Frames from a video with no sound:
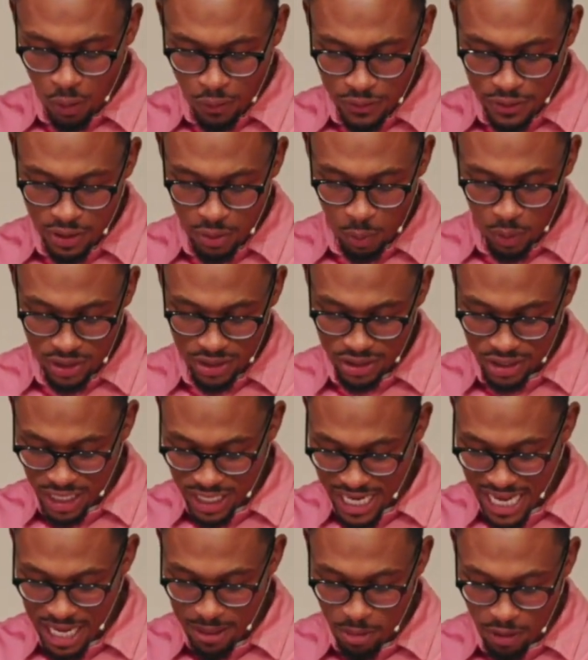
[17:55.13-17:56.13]
oaths in
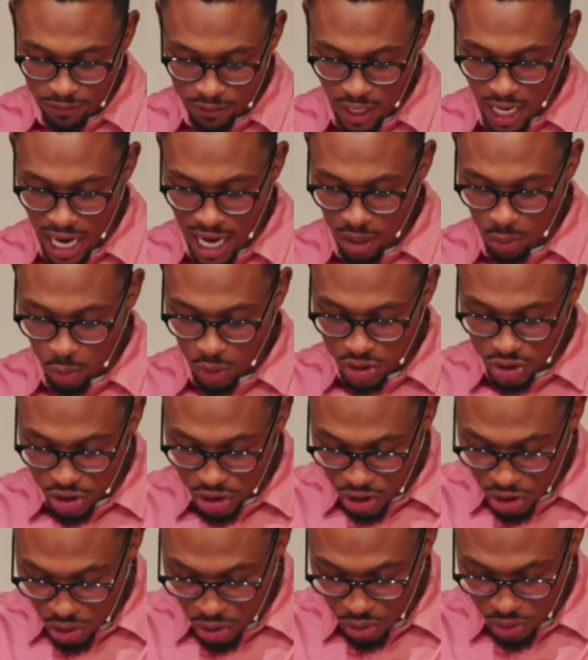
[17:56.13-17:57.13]
which the name of God
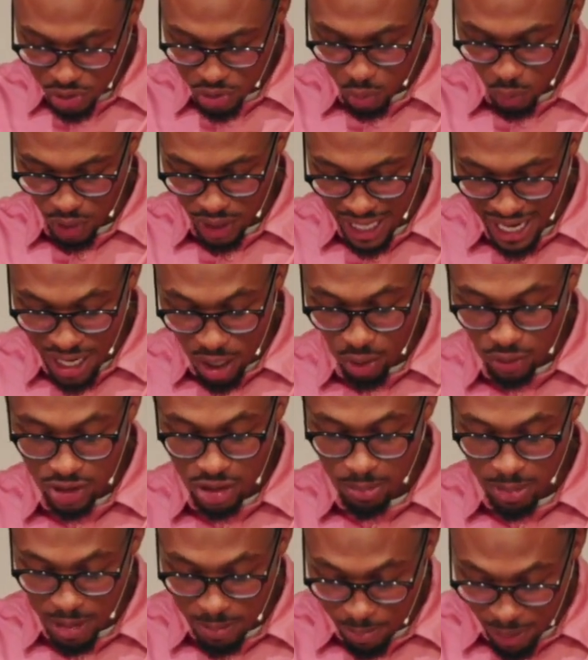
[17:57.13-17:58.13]
was used were
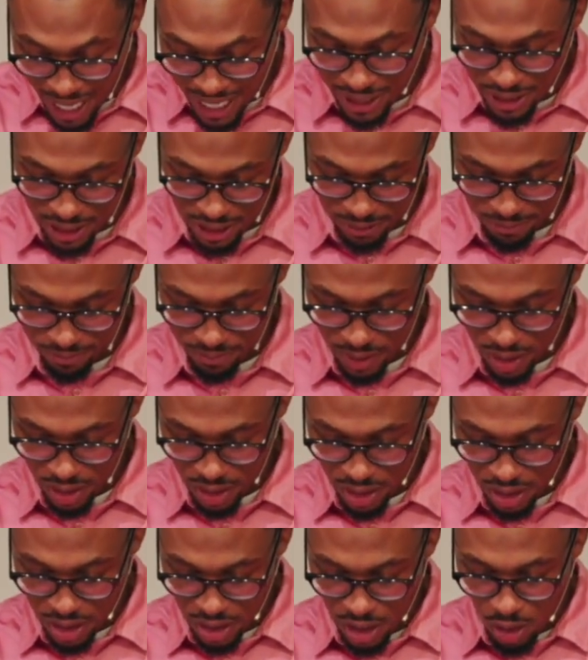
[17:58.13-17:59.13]
held to be binding,
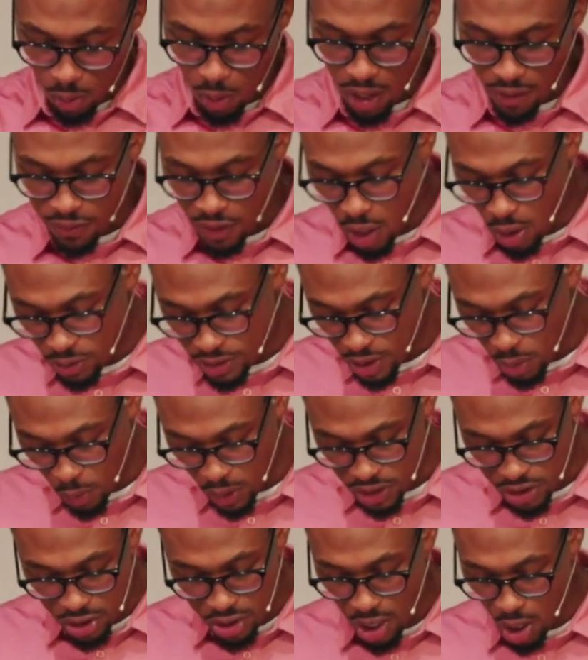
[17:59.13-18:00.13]
while
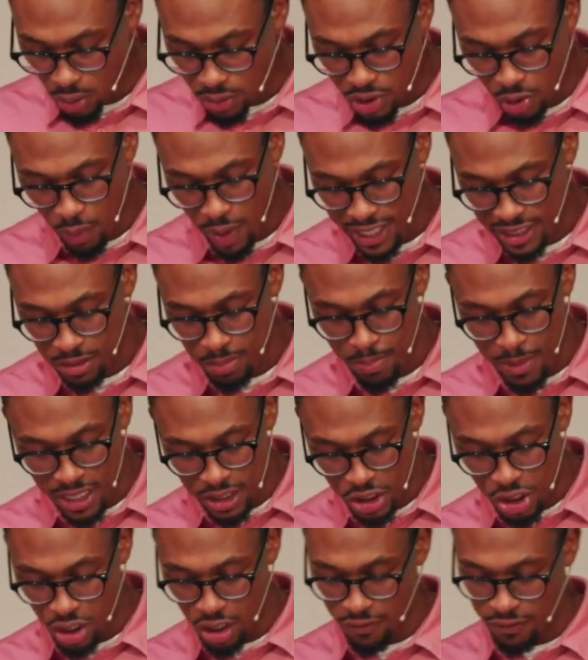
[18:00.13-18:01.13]
those in which no direct
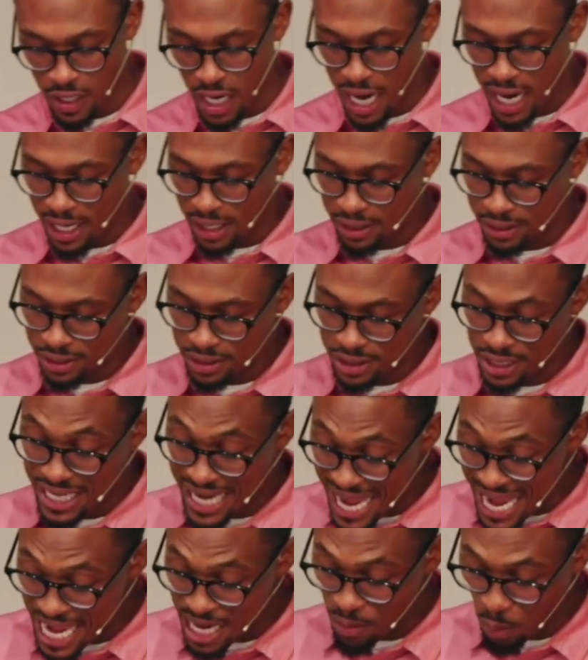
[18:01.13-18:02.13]
mention of
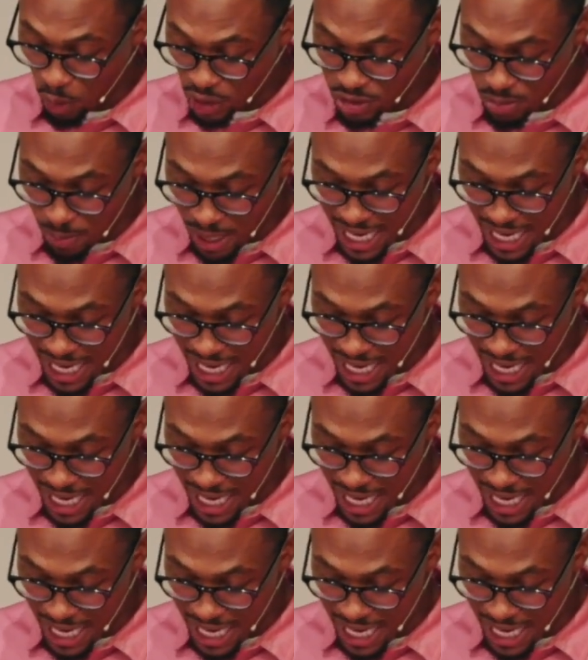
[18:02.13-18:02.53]
God's name